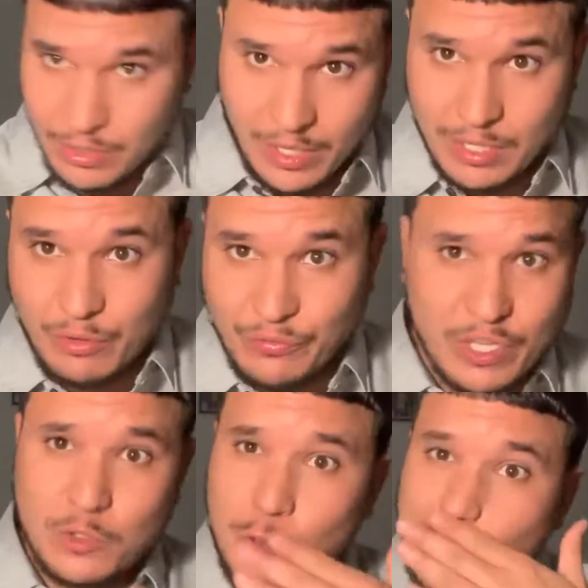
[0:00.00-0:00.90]
in an angry
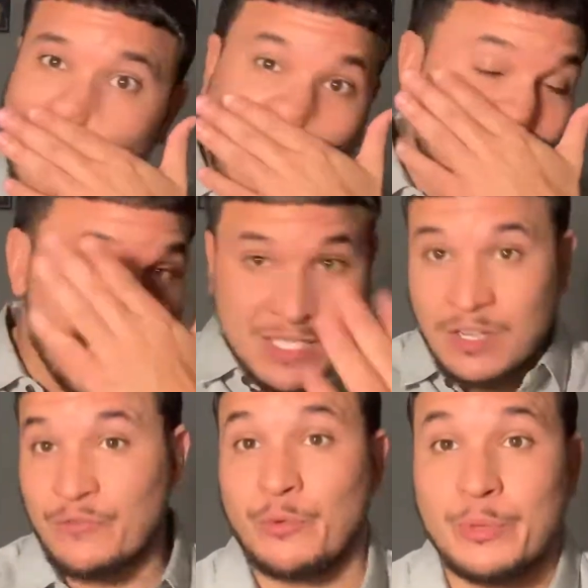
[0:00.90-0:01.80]
face, who's gonna want to buy
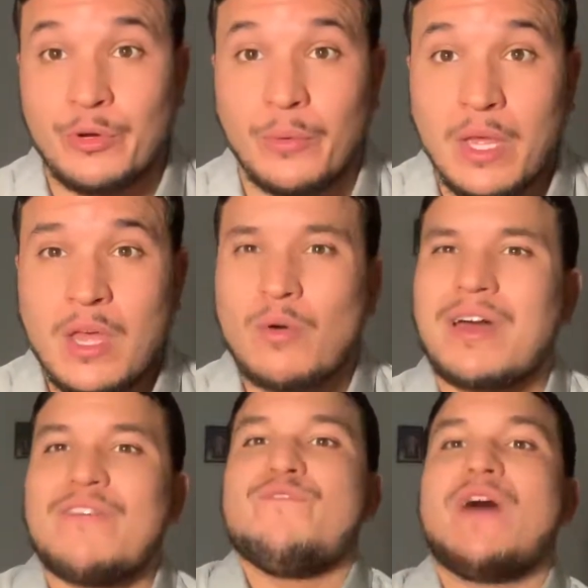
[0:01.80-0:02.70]
something from you? What
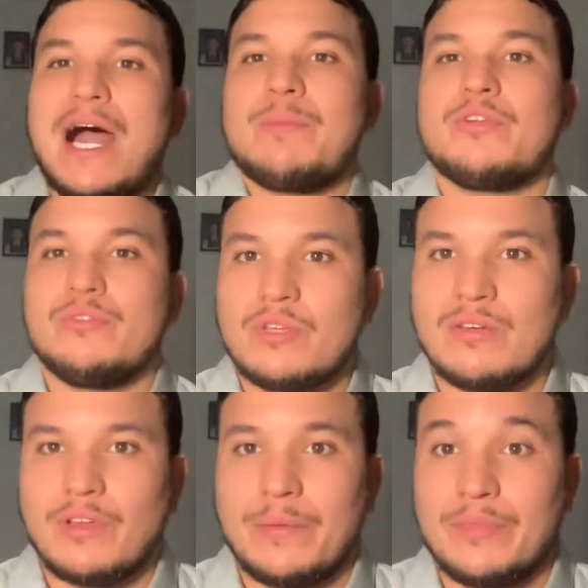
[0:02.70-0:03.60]
kind of vibe are you
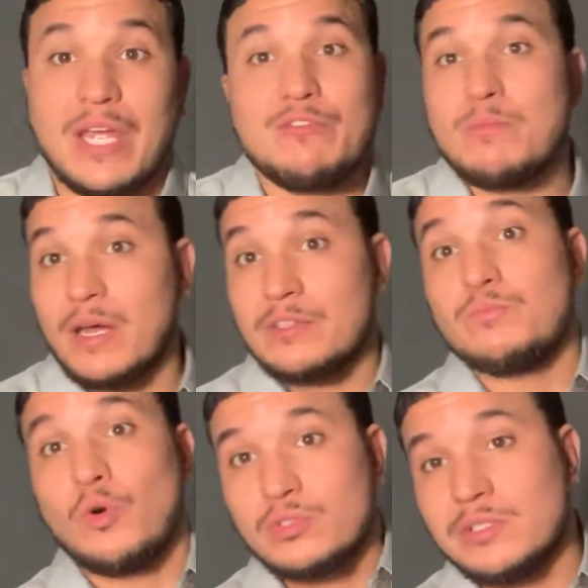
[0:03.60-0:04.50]
giving? Everybody's
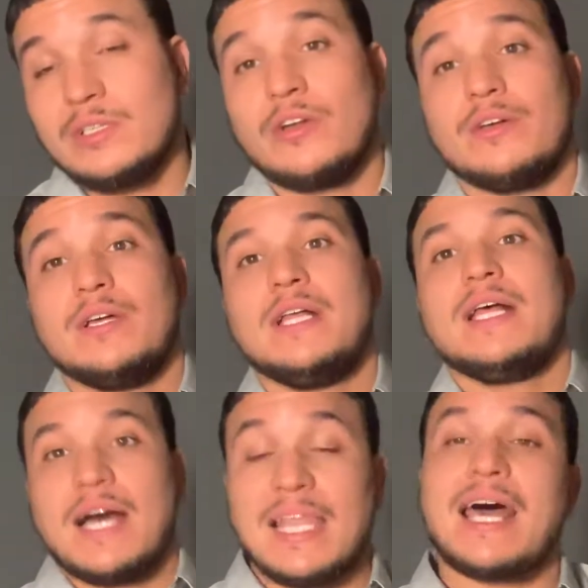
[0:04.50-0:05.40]
mostly on a.
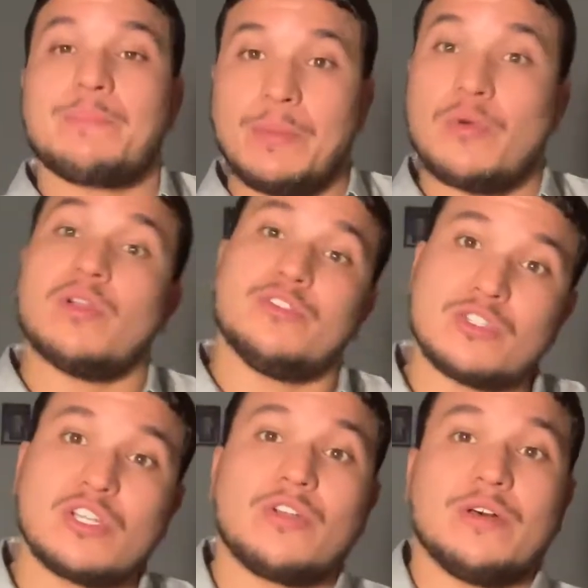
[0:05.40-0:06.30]
A lot of people are
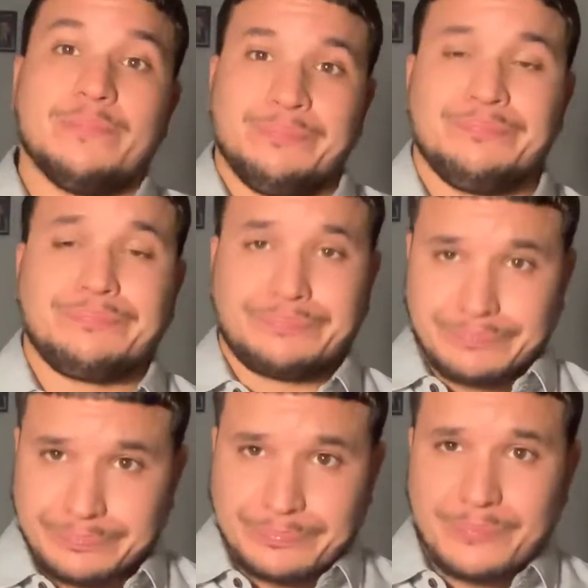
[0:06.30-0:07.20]
usually on a
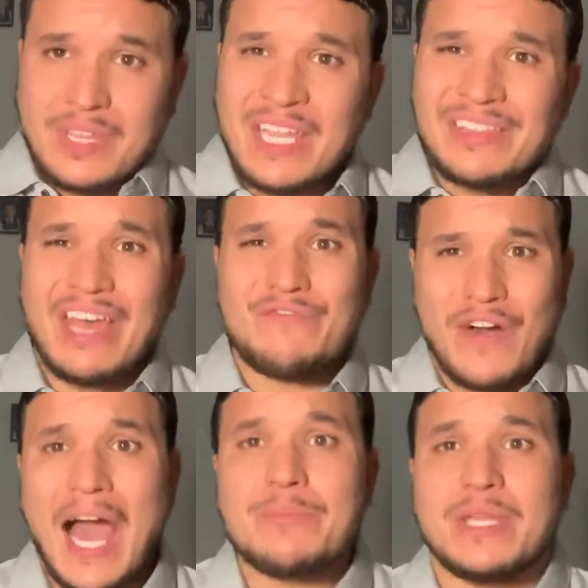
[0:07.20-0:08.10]
that
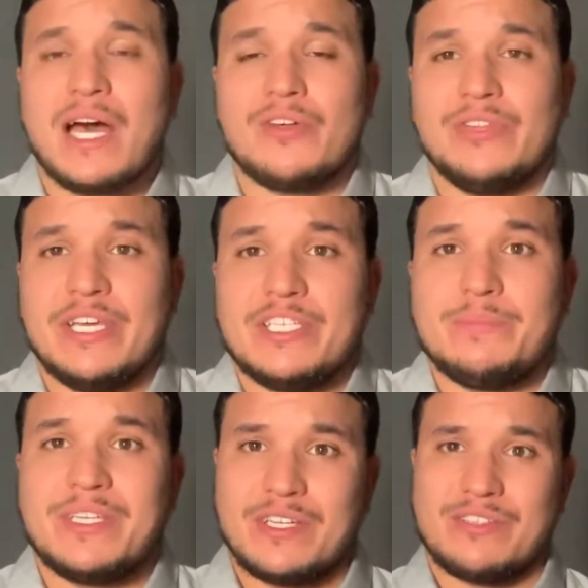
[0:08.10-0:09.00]
vibe nowadays
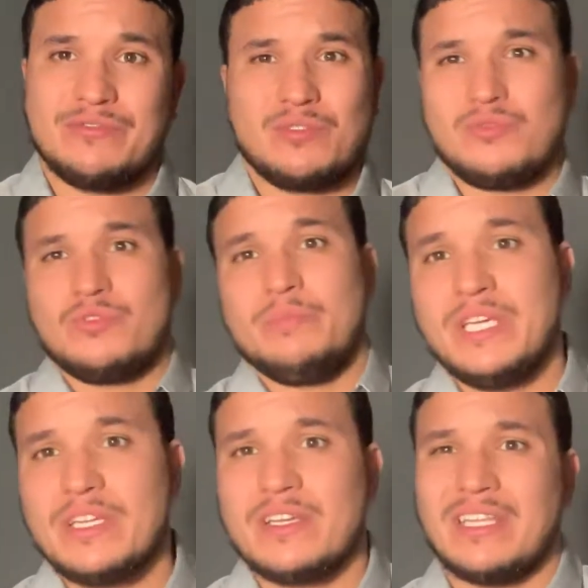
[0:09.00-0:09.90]
because of social
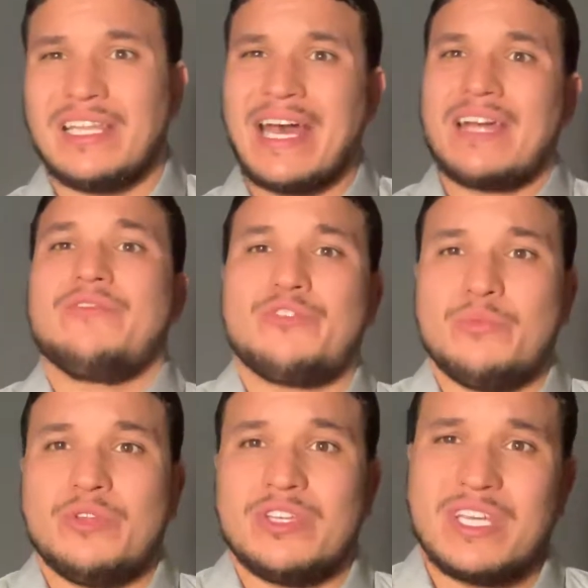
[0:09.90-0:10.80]
media and the lack of
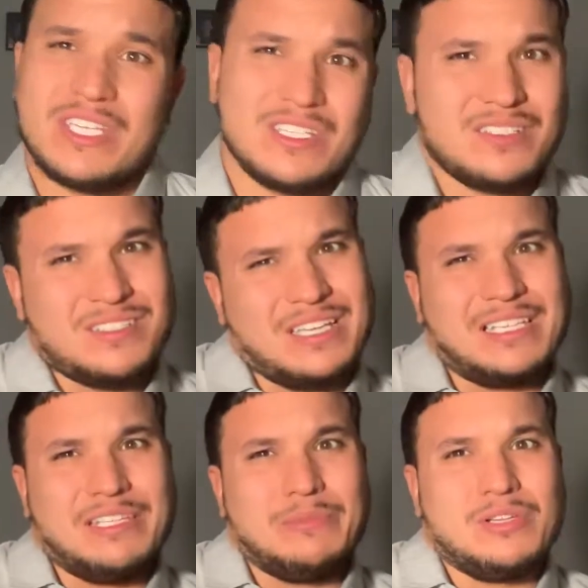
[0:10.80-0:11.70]
communications. It's like
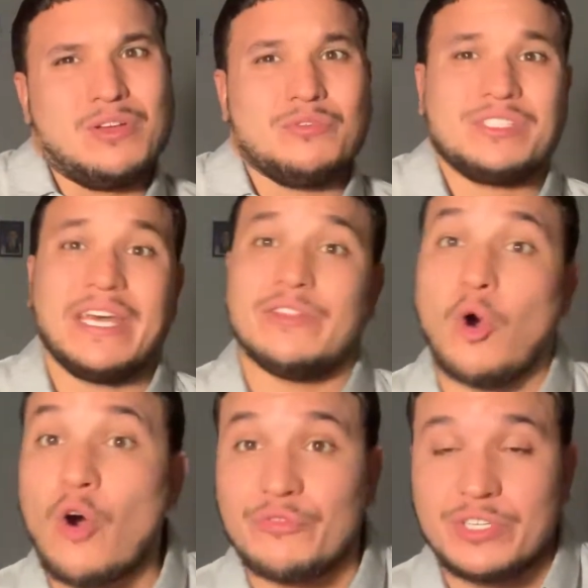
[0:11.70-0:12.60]
leave me alone,
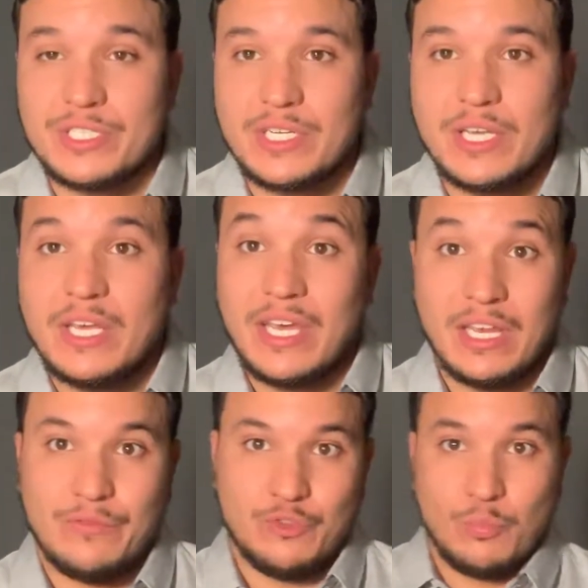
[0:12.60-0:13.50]
standoffish. And
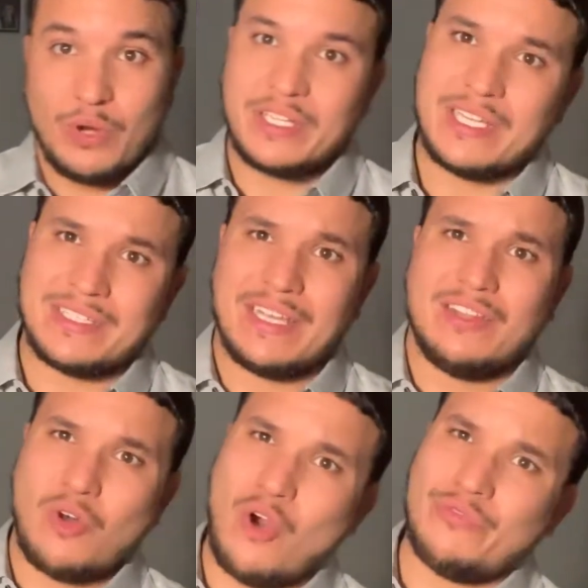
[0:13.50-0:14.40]
if you bring that
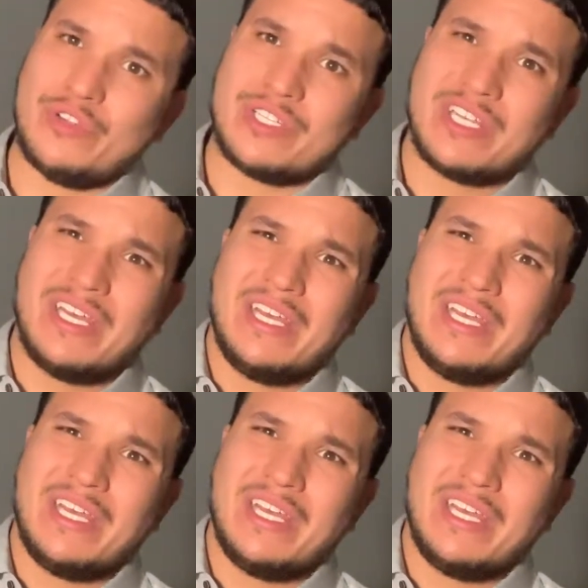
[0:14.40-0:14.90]
standoffish